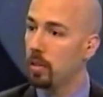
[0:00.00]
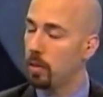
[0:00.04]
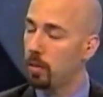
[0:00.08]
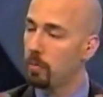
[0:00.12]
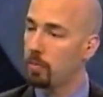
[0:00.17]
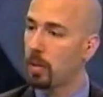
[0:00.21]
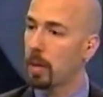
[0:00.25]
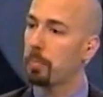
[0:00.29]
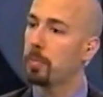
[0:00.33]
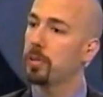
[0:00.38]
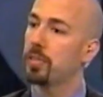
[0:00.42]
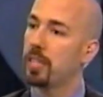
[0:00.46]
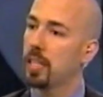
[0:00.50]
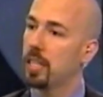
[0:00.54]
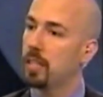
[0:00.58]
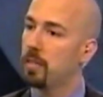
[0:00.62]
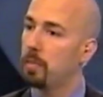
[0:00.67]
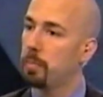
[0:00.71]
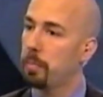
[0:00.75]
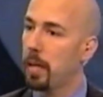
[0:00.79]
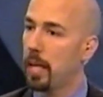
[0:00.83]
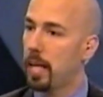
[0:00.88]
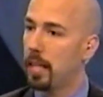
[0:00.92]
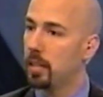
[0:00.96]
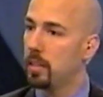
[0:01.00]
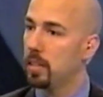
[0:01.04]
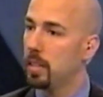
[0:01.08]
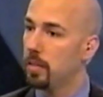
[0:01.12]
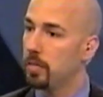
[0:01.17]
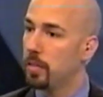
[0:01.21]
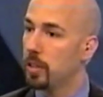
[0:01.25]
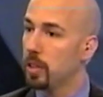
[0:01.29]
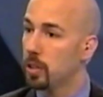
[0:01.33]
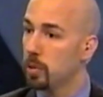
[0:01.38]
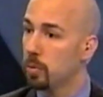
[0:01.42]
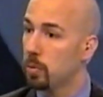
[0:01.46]
a representative panel of
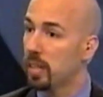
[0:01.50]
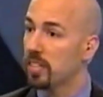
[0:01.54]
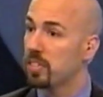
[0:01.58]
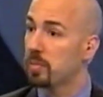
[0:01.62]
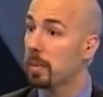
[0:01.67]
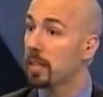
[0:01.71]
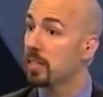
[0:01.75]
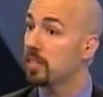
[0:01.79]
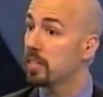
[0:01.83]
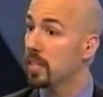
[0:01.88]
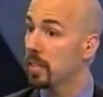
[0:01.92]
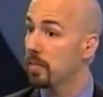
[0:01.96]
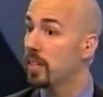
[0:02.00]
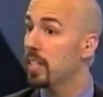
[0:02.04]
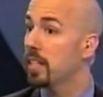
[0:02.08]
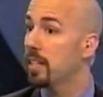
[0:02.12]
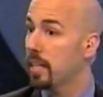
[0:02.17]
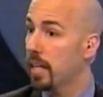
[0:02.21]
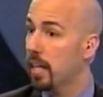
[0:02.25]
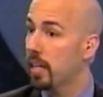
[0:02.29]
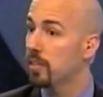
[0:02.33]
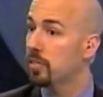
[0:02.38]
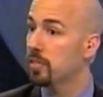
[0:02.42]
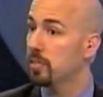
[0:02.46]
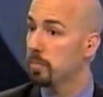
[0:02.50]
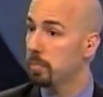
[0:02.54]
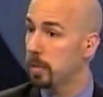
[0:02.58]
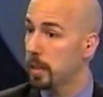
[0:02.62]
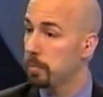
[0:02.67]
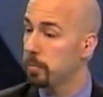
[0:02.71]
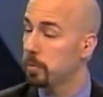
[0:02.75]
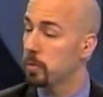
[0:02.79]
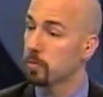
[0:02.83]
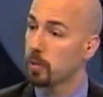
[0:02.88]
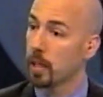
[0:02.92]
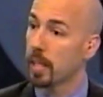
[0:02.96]
the U.S., about 70,000
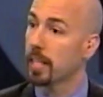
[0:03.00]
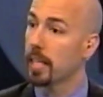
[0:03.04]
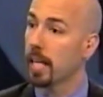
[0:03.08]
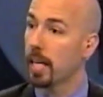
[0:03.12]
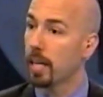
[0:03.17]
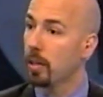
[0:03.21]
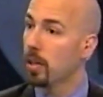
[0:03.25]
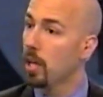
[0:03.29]
people right now,